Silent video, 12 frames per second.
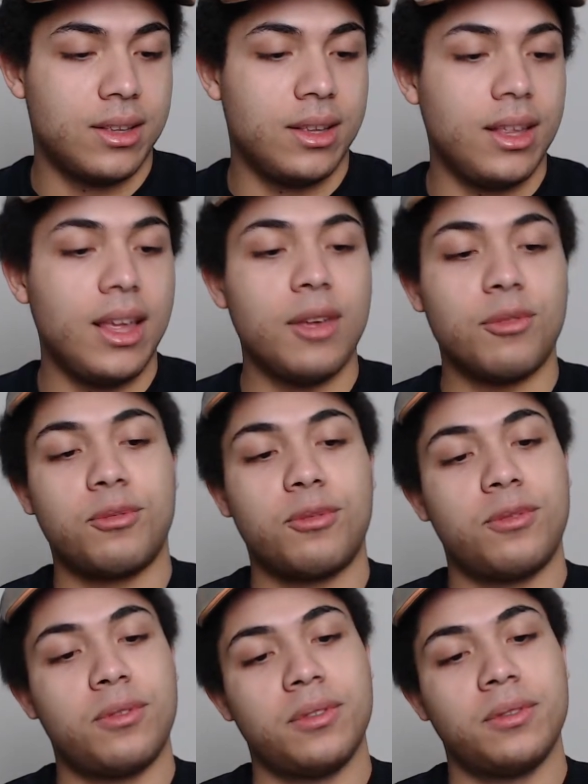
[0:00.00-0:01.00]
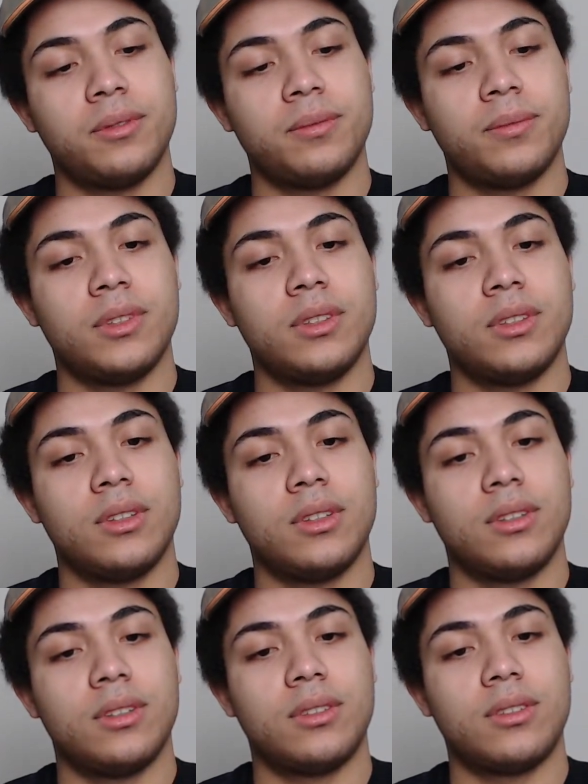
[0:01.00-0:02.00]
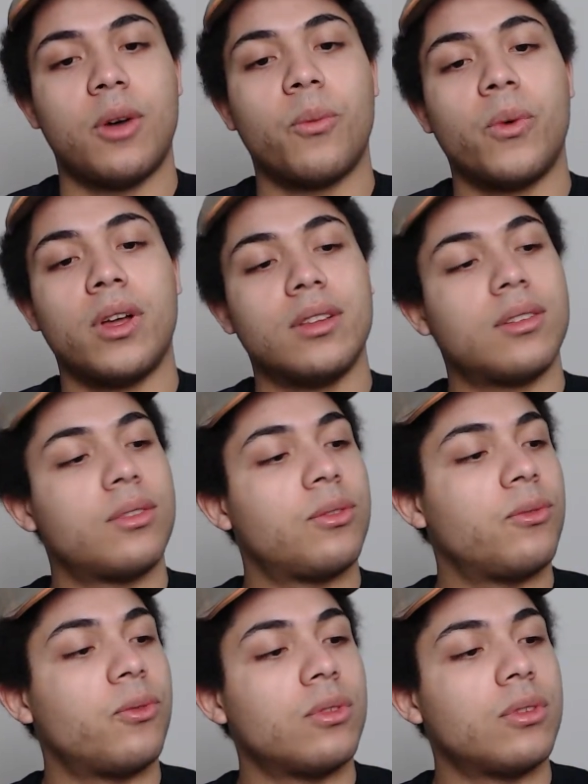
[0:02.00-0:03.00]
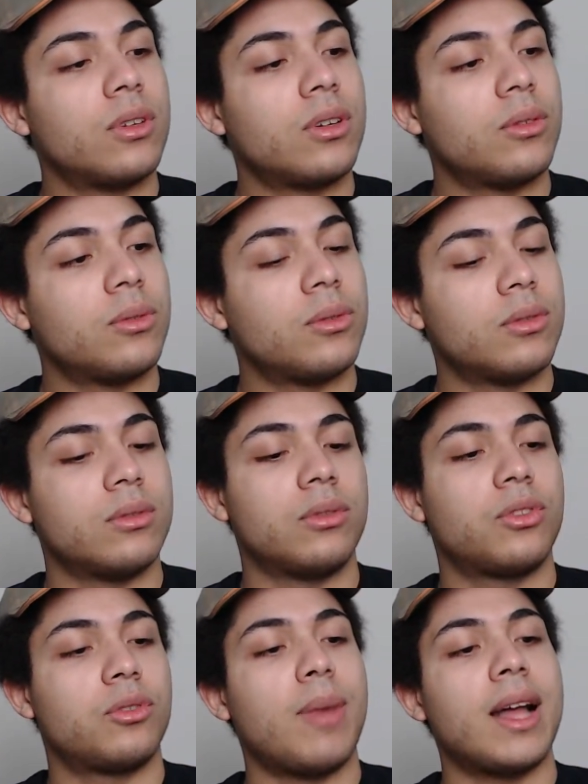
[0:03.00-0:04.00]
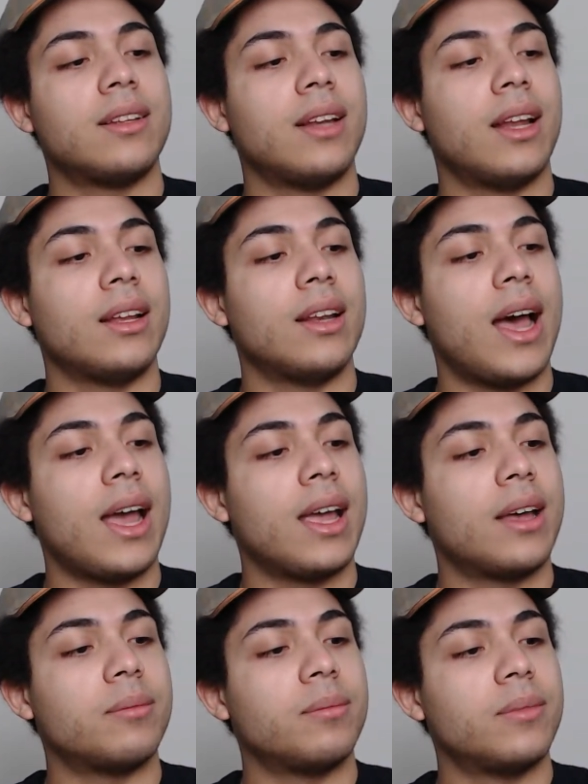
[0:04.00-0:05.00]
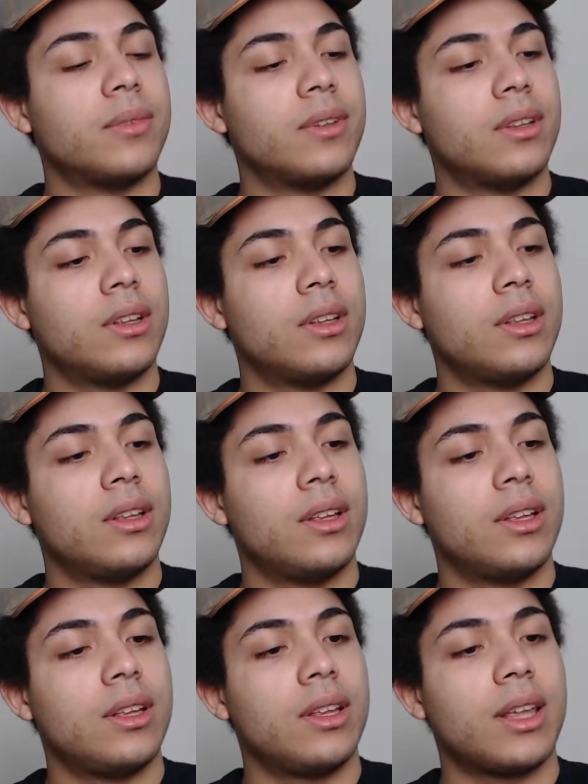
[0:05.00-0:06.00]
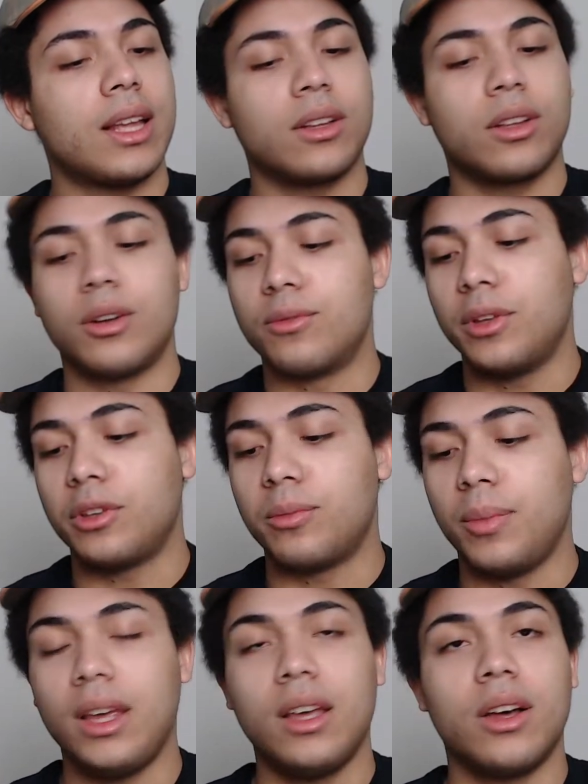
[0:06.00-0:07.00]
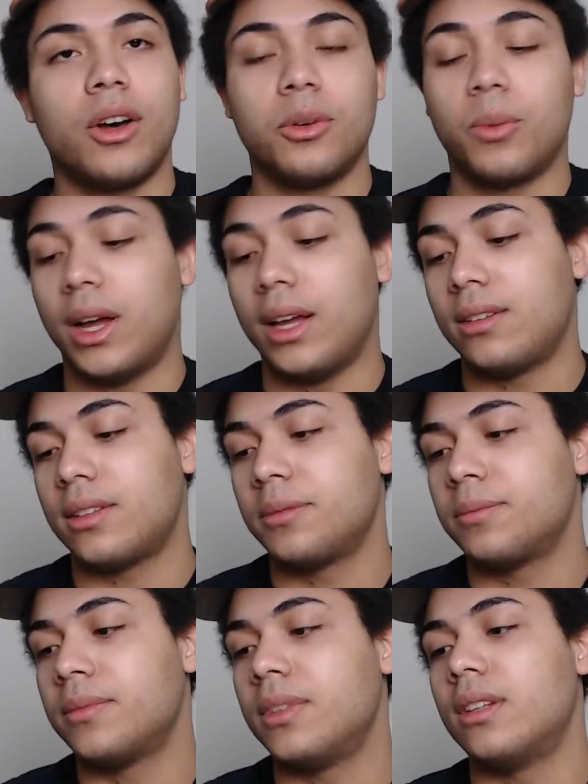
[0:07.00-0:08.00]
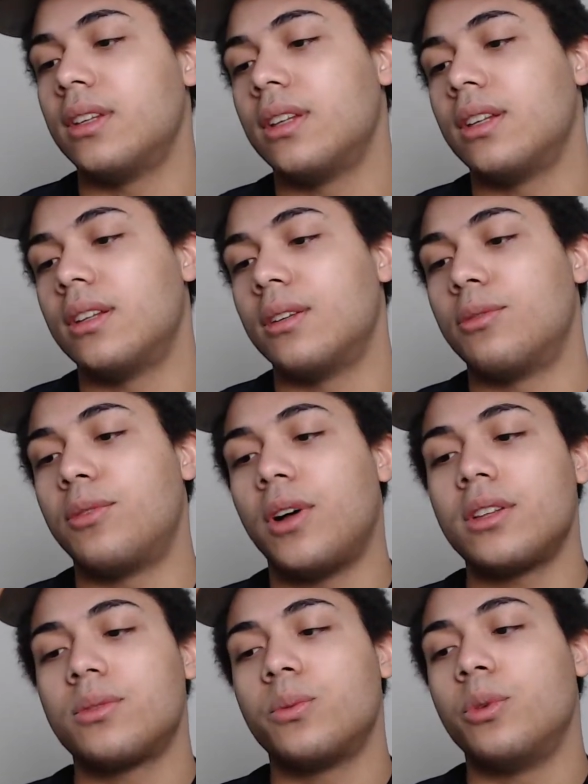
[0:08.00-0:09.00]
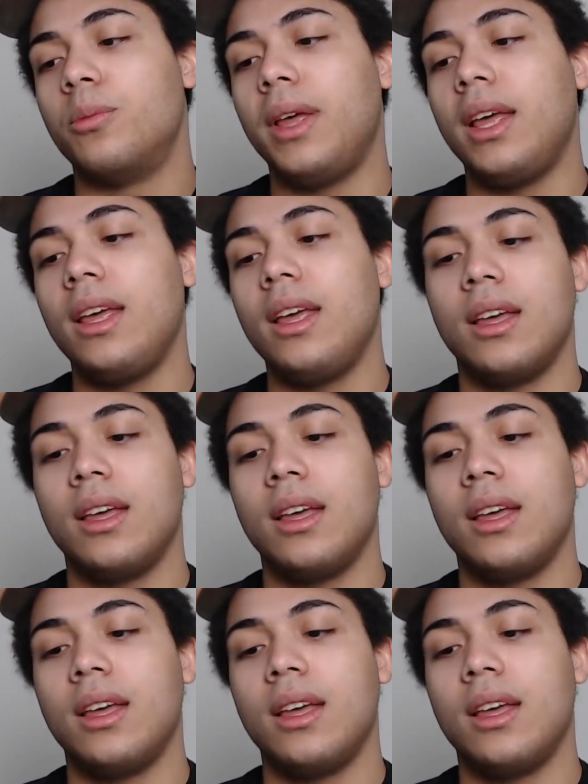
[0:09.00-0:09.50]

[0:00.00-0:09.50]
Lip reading: if someone's smarter than I am can convince me otherwise. The fourth would be